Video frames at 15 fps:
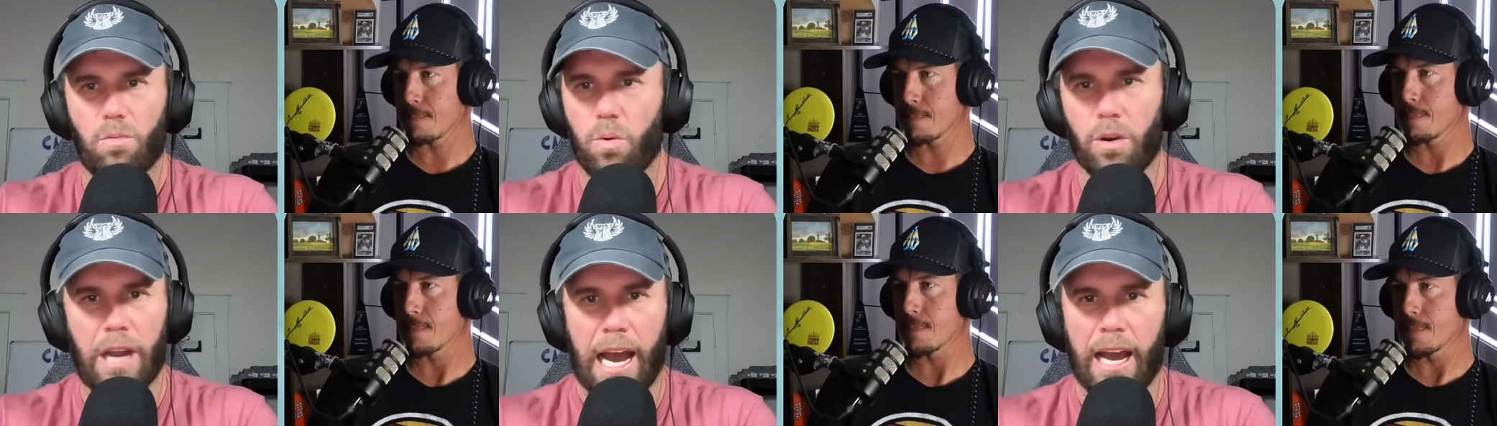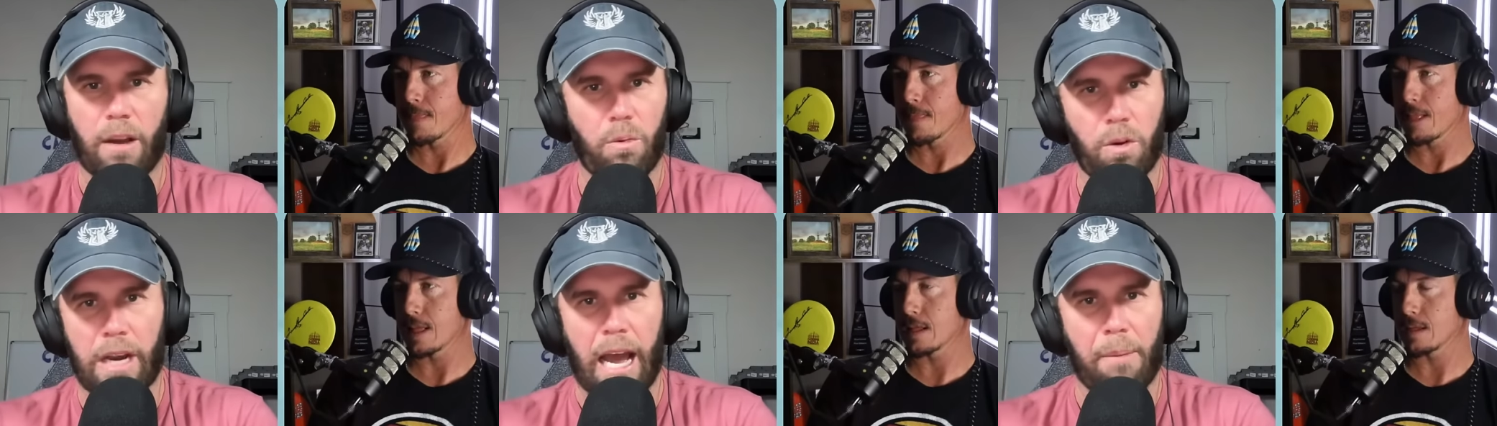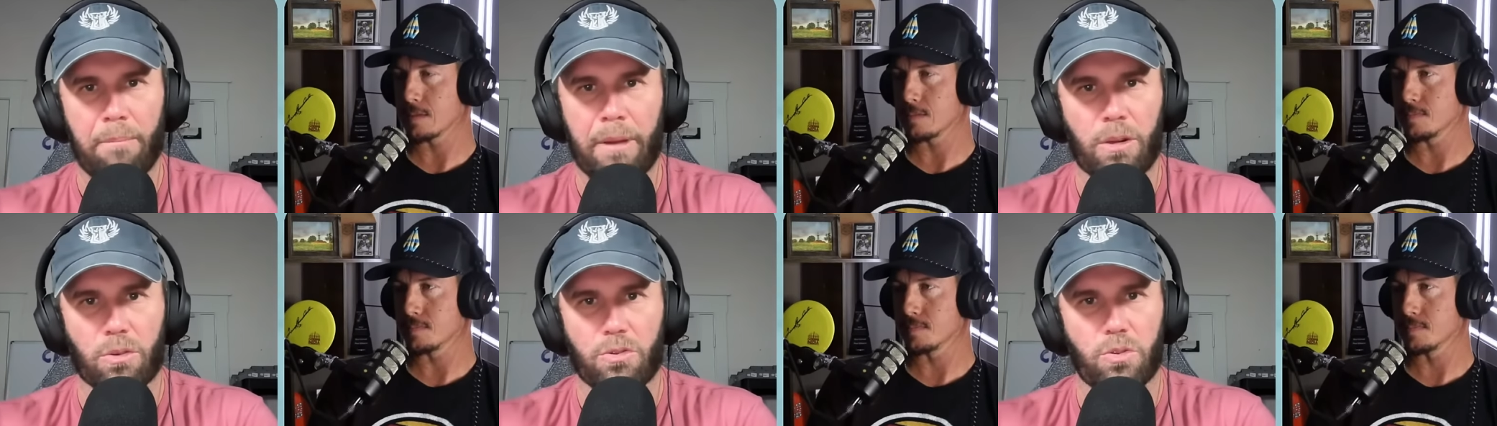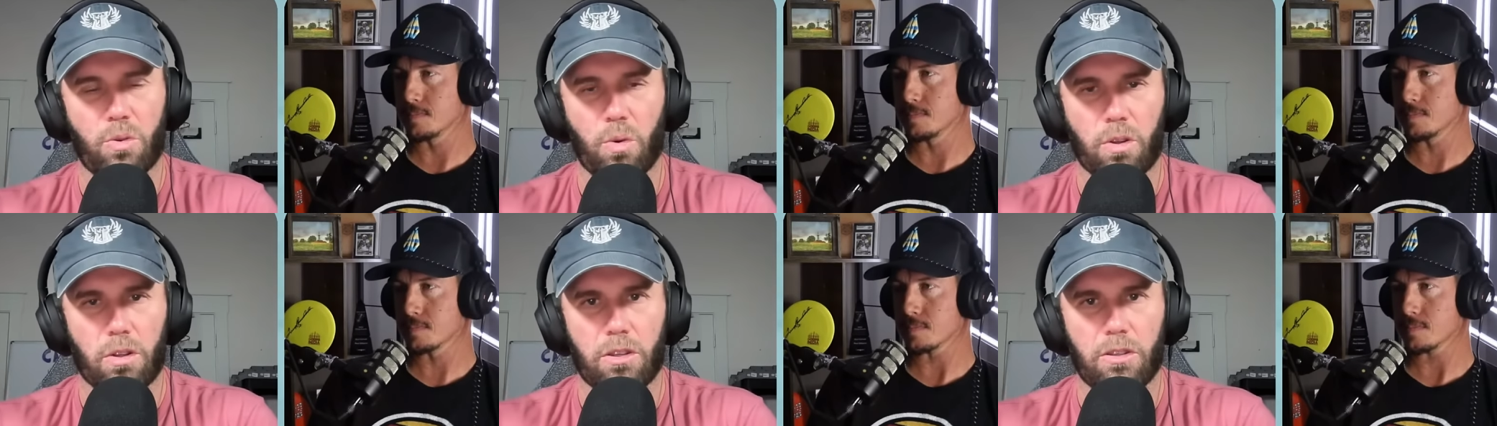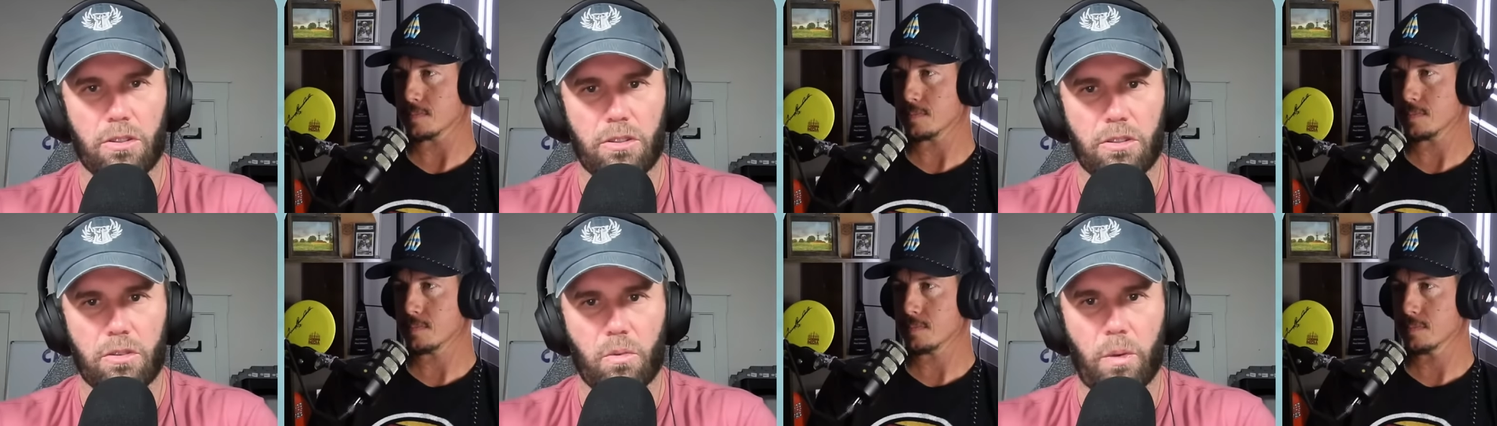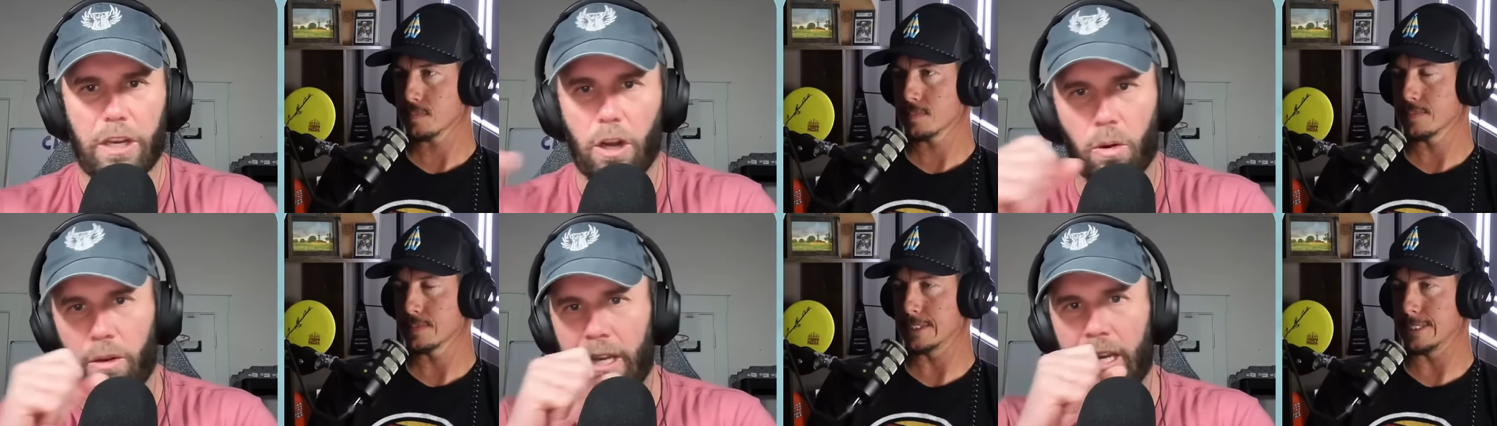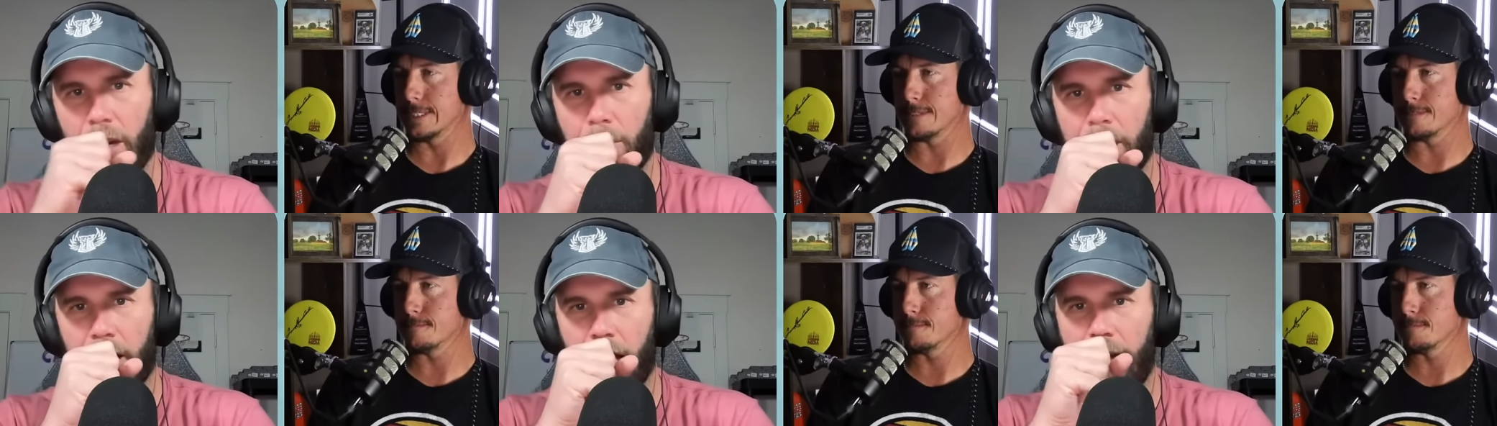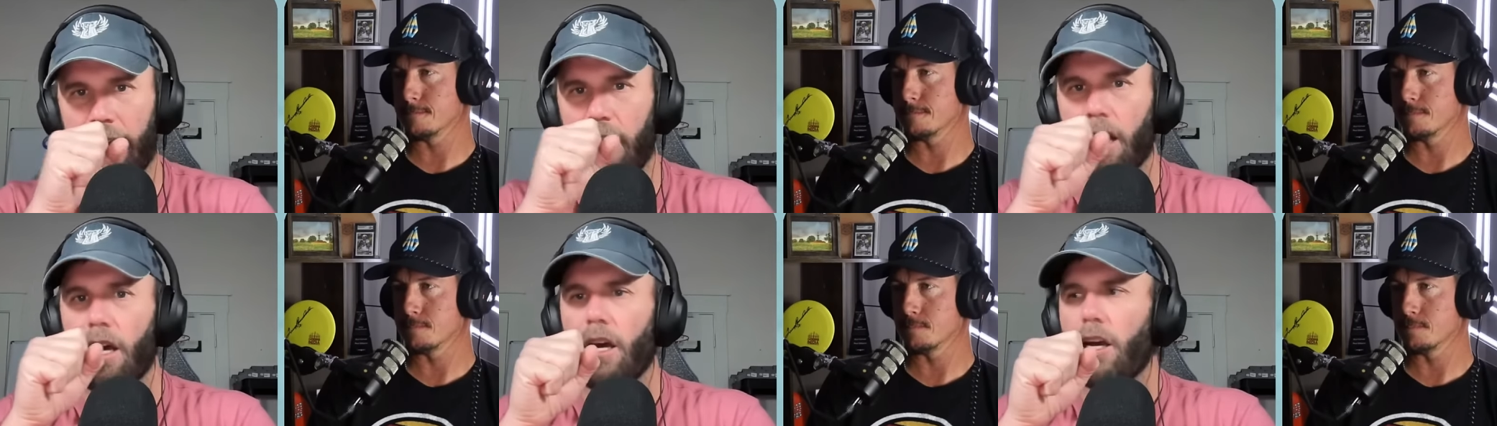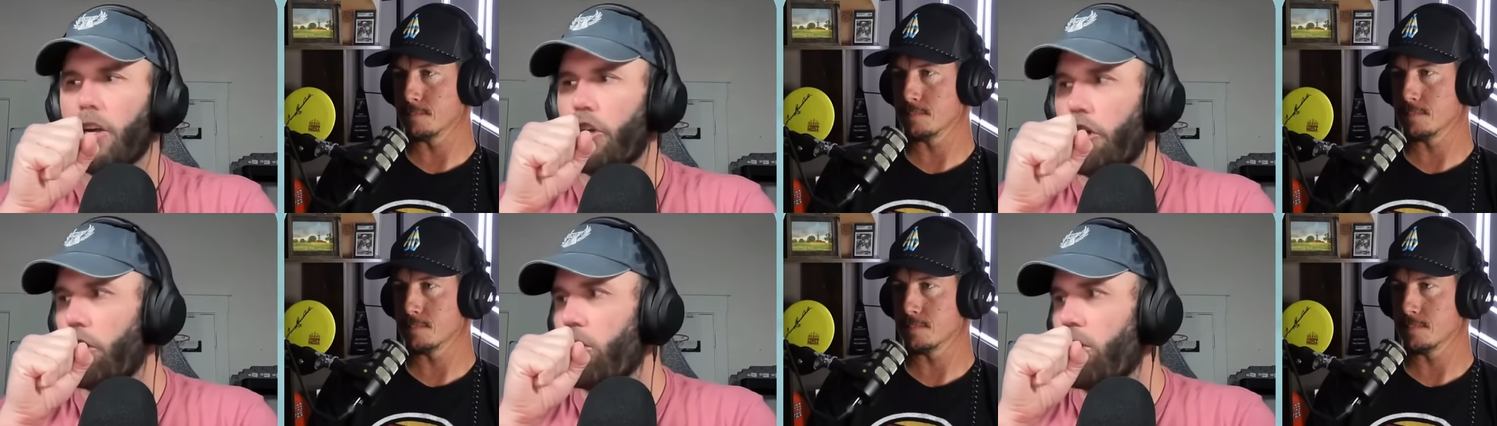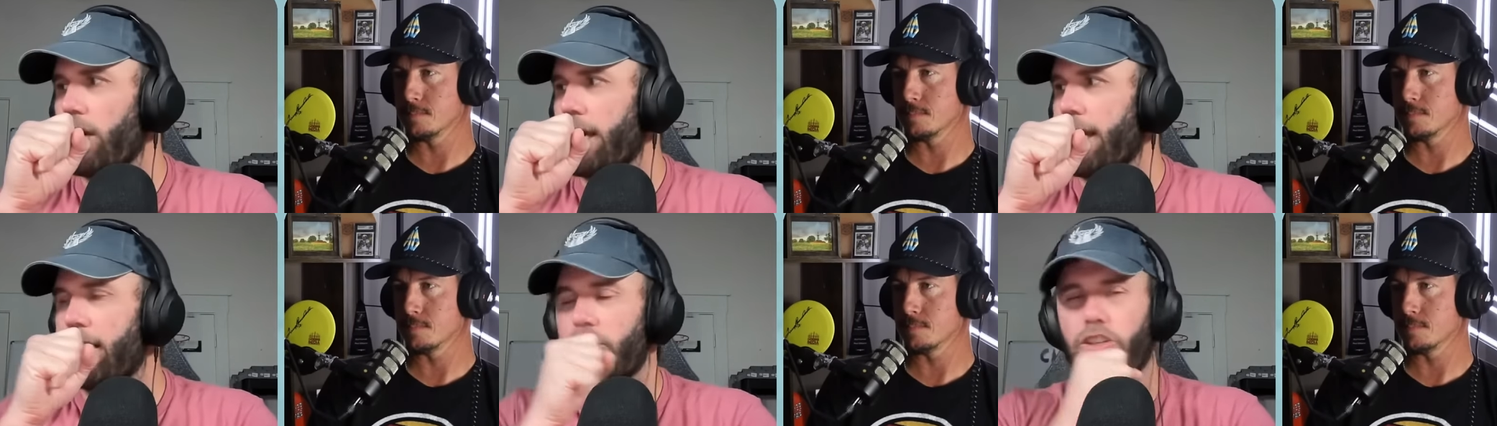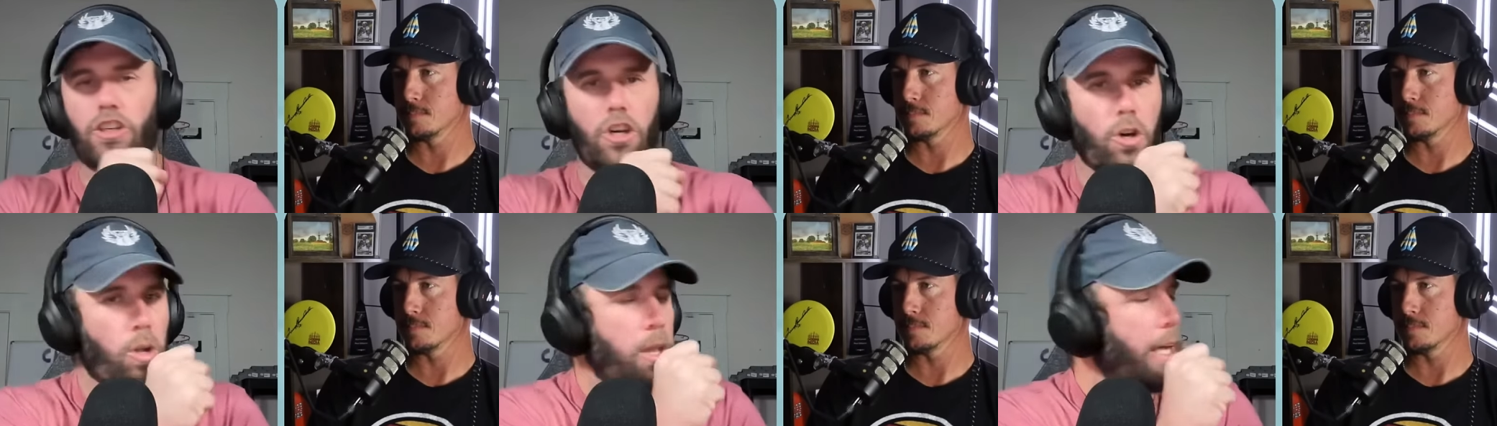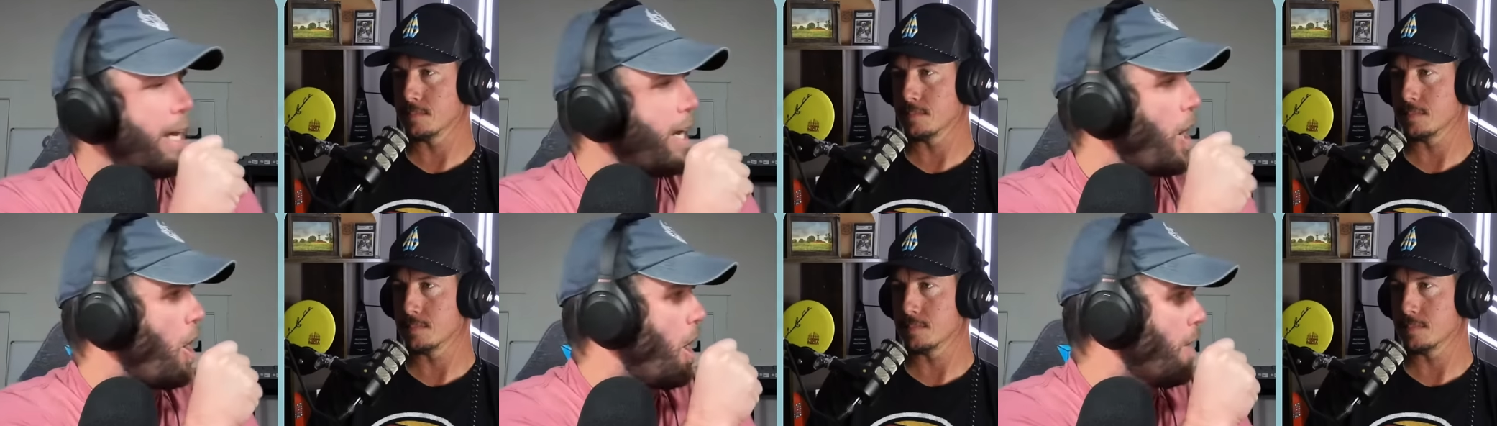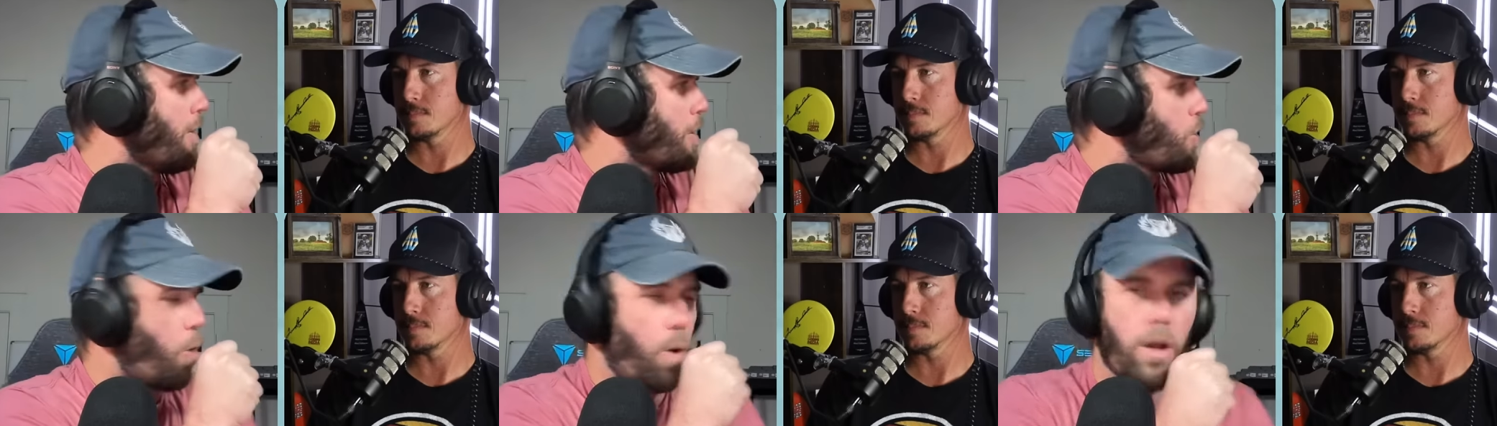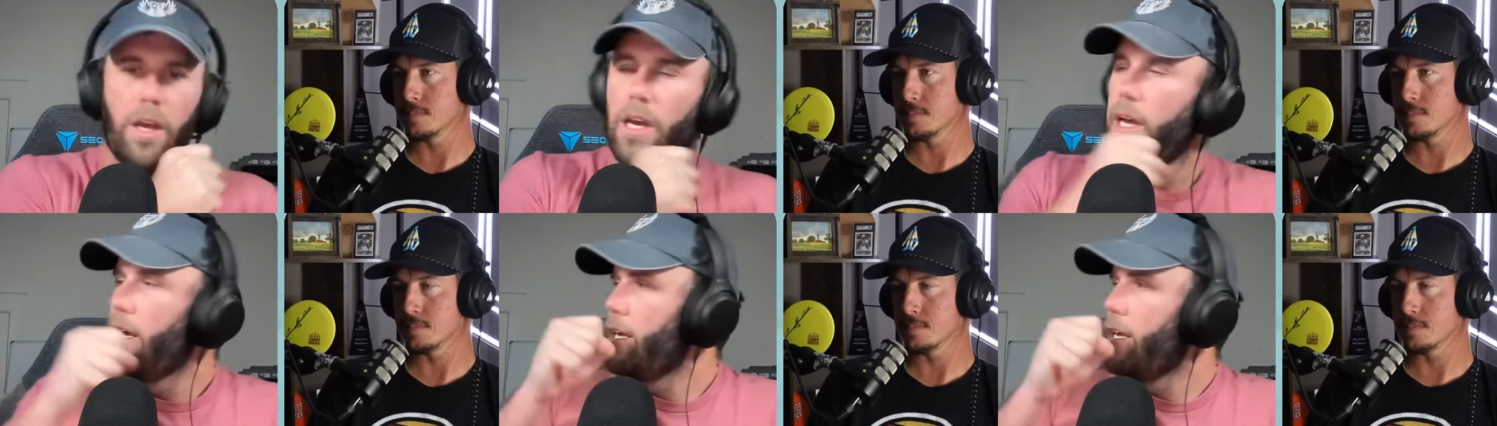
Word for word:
Speaker 1: We're not we're not middle schoolers. We don't yeah. need to be like Uli is Uli on the court.